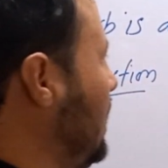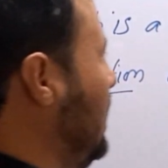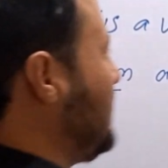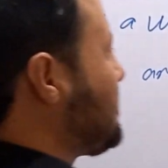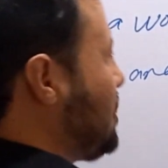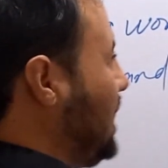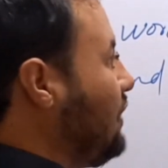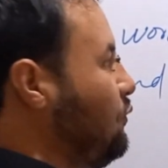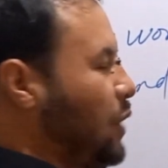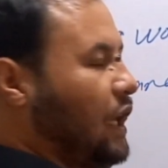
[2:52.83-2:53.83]
A state
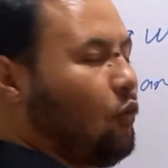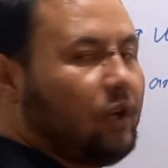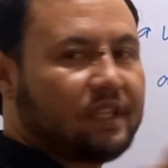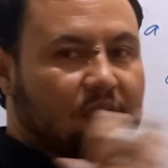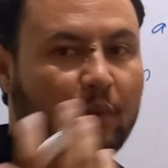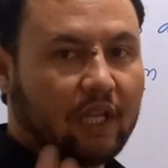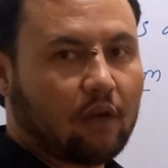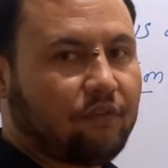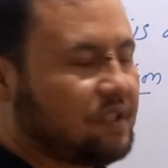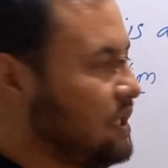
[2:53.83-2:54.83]
of being, what is the meaning of
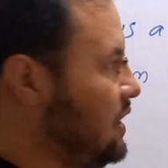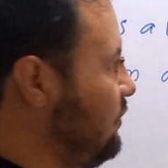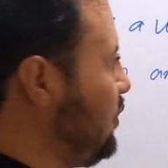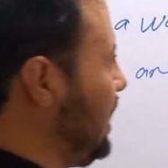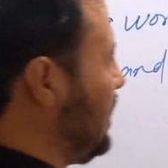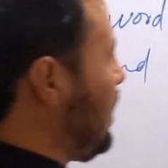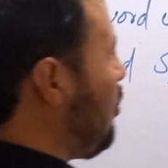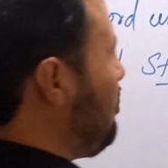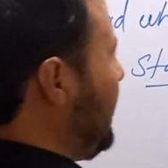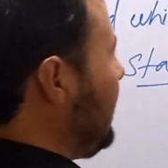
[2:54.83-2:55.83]
state of being? Now,
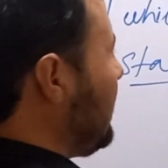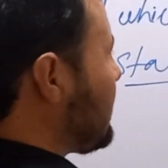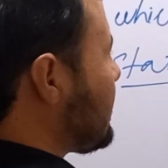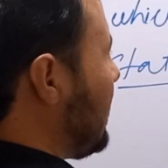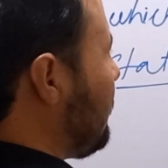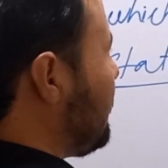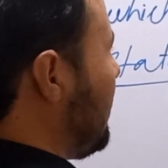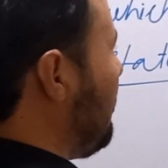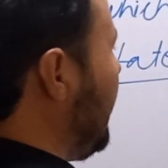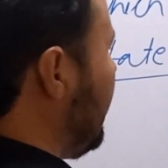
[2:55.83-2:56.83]
being itself, the
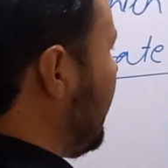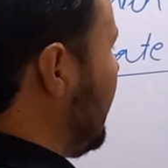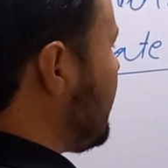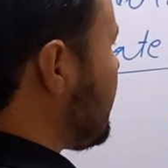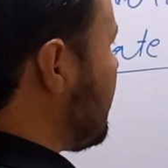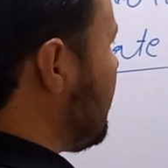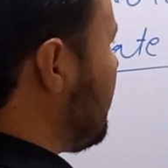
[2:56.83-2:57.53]
meaning is